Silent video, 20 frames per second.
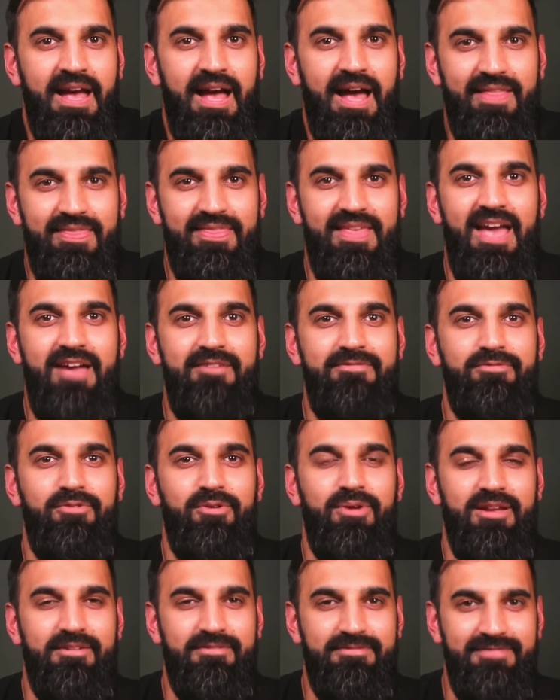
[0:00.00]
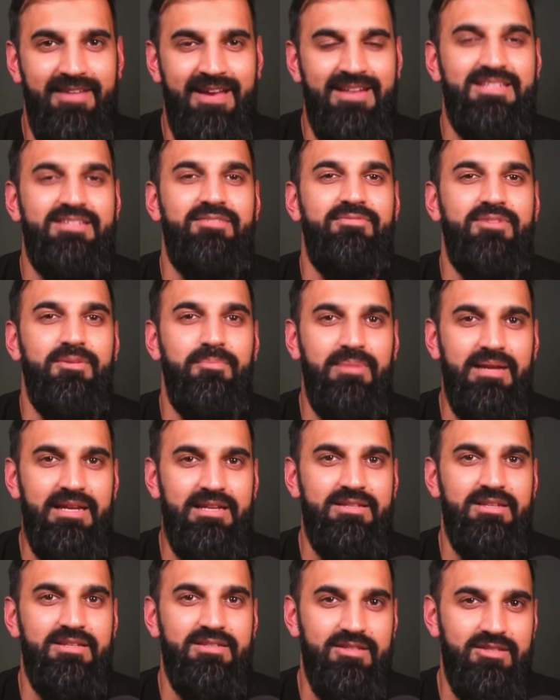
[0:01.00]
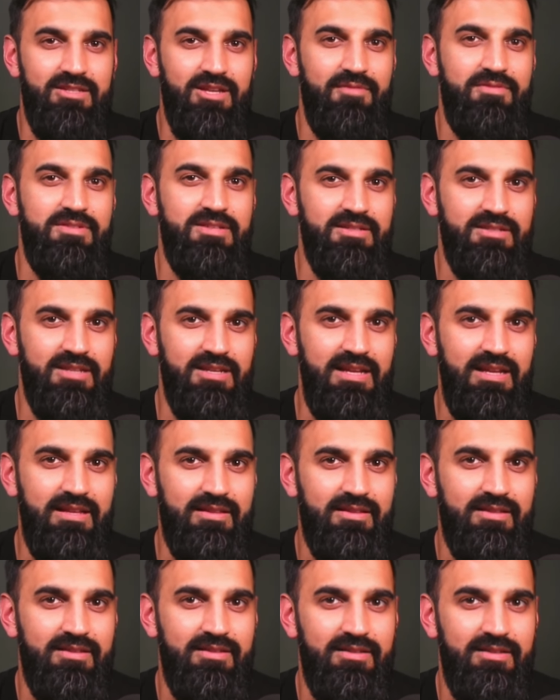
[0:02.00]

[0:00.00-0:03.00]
and therefore effectively bleaches the surface underneath.